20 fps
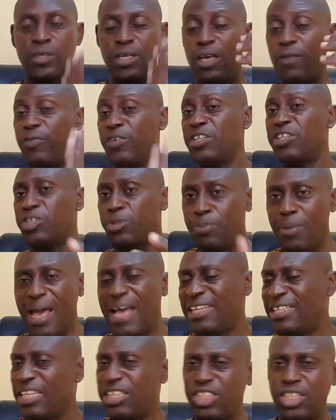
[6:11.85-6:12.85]
If it
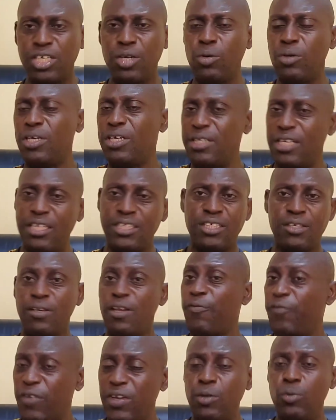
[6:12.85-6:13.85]
smells,
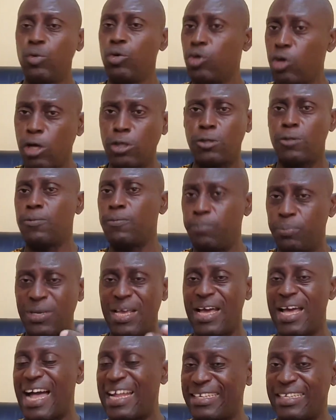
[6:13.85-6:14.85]
the feed will not be
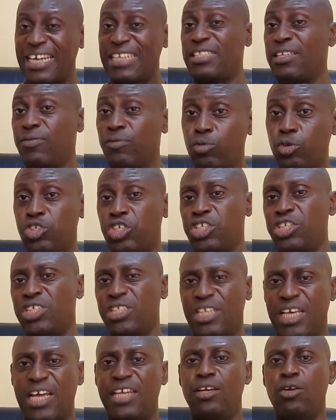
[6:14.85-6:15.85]
attractive to
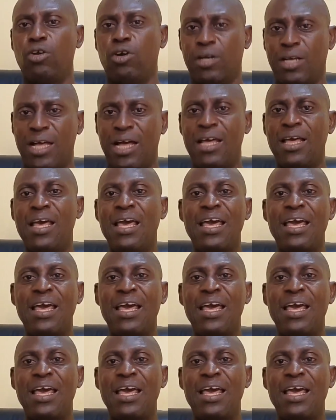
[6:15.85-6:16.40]
chickens any longer.